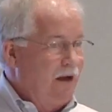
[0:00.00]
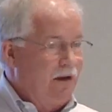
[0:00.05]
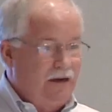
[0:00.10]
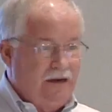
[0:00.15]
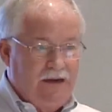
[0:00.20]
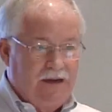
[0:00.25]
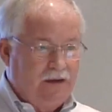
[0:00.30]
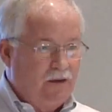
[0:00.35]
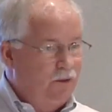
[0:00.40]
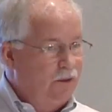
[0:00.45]
out
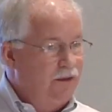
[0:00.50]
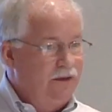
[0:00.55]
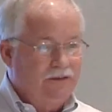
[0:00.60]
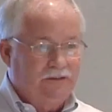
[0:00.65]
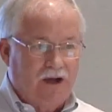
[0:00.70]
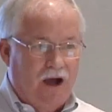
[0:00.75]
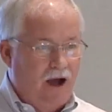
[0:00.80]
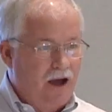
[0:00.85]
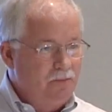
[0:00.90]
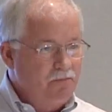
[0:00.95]
a nickel at a
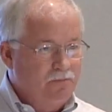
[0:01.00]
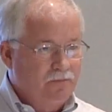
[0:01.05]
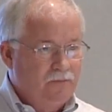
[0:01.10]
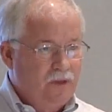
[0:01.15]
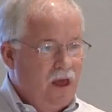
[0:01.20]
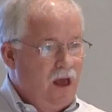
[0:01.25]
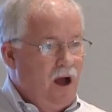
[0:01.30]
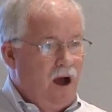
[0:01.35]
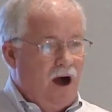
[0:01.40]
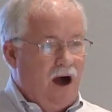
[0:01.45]
time.
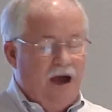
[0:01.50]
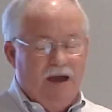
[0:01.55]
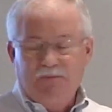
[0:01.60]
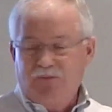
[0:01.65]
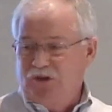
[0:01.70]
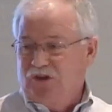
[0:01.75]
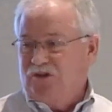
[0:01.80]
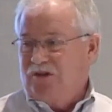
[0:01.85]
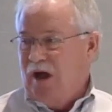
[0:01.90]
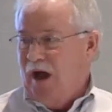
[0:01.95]
I'm
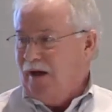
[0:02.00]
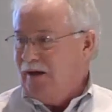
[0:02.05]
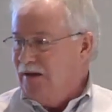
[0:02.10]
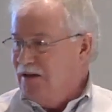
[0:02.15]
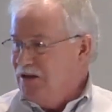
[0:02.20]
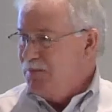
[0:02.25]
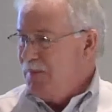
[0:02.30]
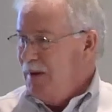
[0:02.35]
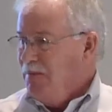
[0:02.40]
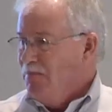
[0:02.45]
just not
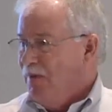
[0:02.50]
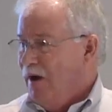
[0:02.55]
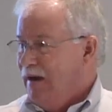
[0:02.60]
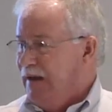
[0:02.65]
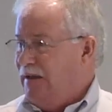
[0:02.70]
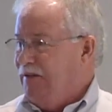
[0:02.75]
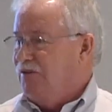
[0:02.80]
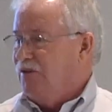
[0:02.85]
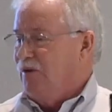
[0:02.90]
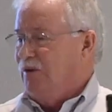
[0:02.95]
spend
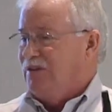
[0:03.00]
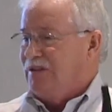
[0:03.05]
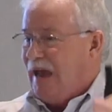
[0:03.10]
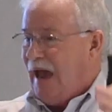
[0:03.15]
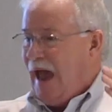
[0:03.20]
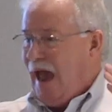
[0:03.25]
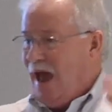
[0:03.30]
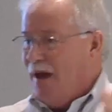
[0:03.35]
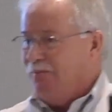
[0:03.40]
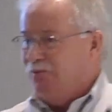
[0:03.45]
money until it's
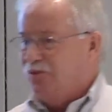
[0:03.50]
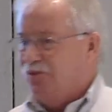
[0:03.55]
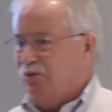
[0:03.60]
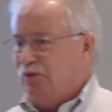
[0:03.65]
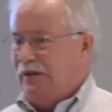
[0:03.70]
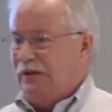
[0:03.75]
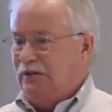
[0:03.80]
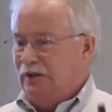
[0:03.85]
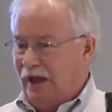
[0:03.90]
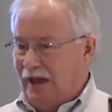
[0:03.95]

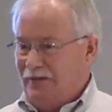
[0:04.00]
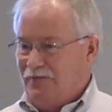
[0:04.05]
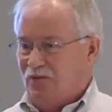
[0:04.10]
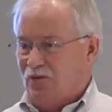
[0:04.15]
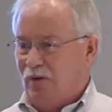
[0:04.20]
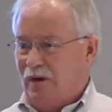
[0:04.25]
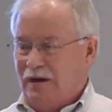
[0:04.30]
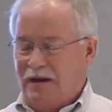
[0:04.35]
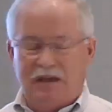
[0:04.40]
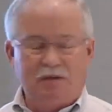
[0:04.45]
absolutely
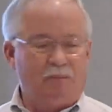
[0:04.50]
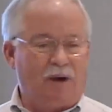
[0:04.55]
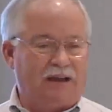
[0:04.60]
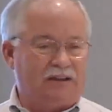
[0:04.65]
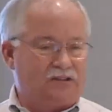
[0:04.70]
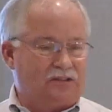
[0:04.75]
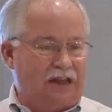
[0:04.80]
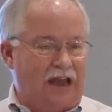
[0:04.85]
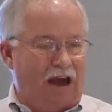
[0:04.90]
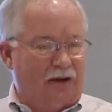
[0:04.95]
life-threatening.
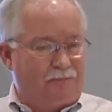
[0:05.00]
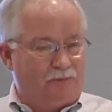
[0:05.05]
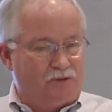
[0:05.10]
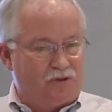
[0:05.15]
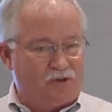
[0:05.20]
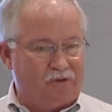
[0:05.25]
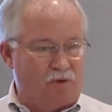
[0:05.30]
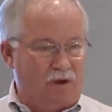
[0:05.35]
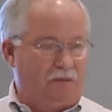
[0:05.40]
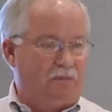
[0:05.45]
My staff is
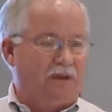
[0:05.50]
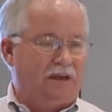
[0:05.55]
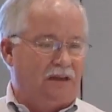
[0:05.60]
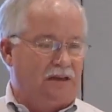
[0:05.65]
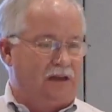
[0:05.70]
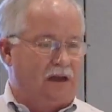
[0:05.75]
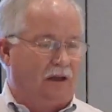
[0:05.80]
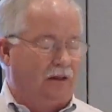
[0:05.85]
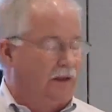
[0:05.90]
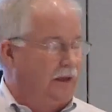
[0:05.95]
screaming
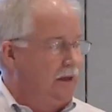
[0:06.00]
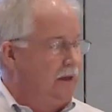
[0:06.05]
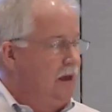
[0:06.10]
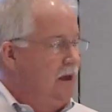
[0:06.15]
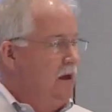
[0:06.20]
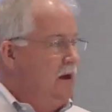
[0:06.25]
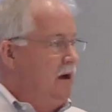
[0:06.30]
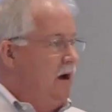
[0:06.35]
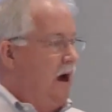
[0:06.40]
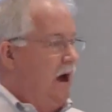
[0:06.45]
and yelling.
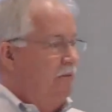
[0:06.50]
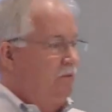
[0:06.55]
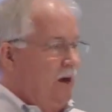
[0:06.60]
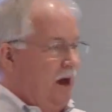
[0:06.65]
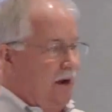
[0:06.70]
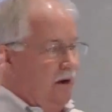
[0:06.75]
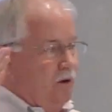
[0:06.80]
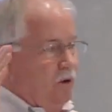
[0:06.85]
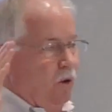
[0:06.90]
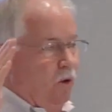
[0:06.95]
I've
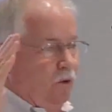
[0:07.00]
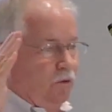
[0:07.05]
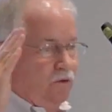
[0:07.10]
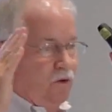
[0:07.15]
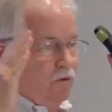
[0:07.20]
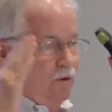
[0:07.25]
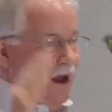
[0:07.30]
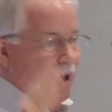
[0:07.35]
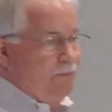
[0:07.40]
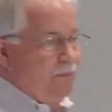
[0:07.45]
got an old
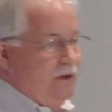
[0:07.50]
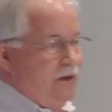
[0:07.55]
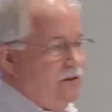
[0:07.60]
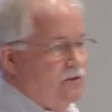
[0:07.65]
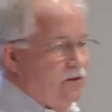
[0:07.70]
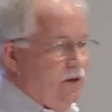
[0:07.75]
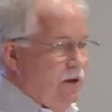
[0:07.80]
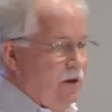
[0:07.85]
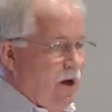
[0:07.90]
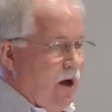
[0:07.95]

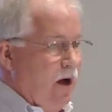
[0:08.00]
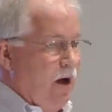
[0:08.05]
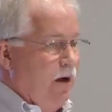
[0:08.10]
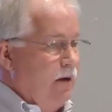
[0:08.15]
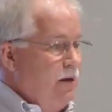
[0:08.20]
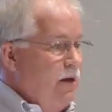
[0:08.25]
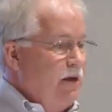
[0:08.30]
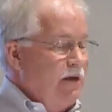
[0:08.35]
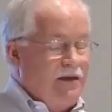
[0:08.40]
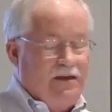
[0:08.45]
crappy
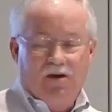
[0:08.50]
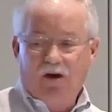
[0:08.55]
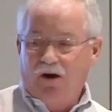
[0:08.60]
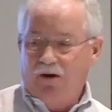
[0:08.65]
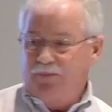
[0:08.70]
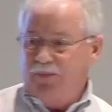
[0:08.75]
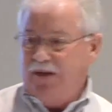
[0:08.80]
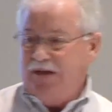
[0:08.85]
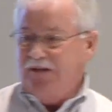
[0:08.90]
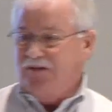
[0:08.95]

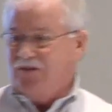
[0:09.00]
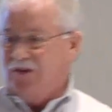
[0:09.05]
ERP